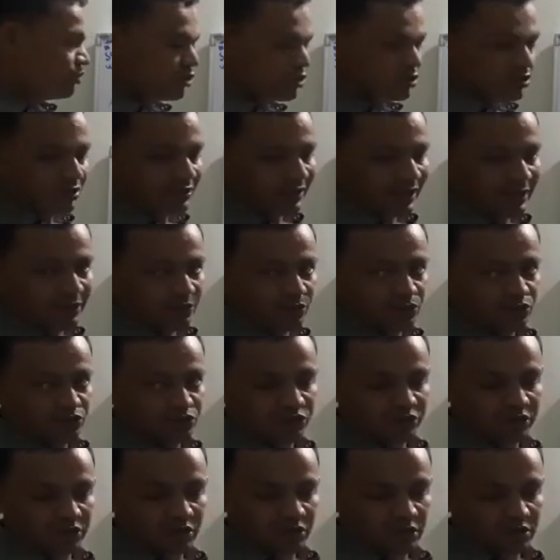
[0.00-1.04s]
is a
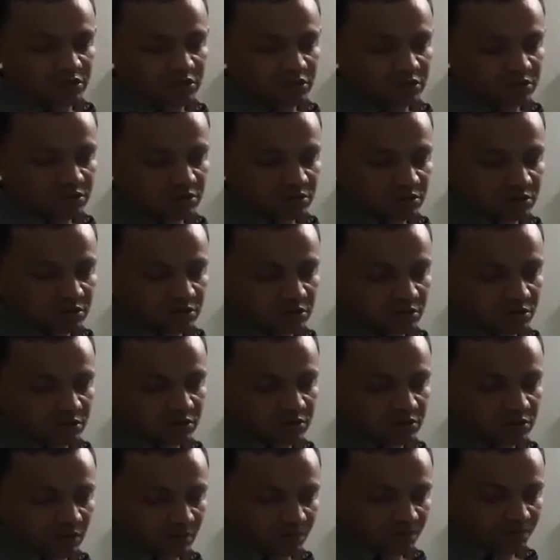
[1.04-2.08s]
nitrogenous
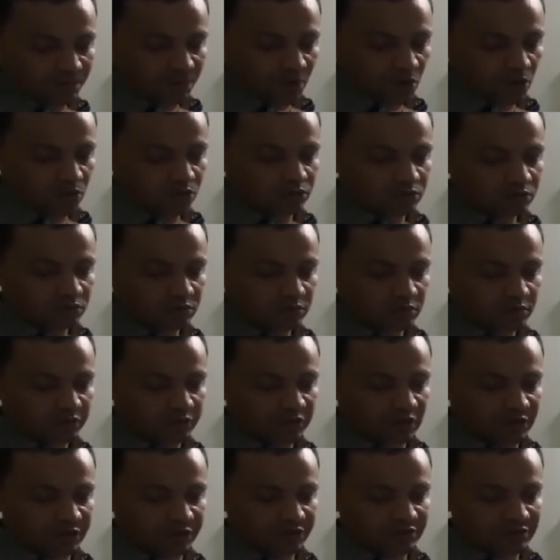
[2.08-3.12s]
compound,
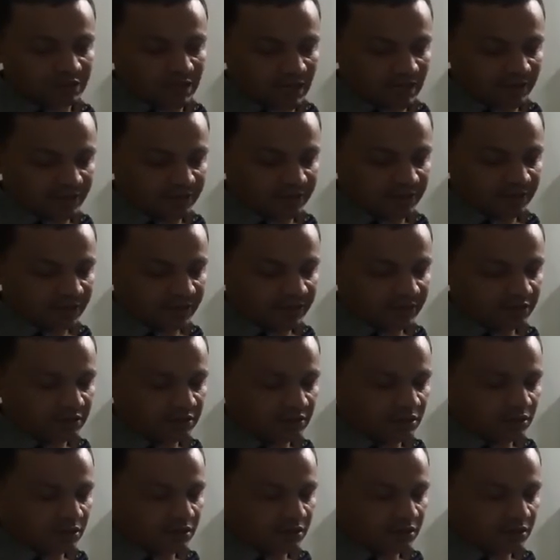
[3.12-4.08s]
that is adenine,